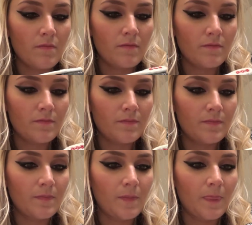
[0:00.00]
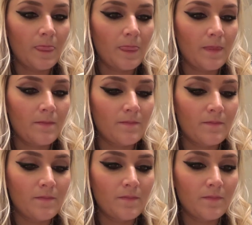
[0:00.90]

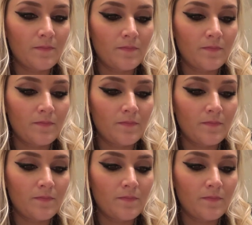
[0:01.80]
Nobody speaks.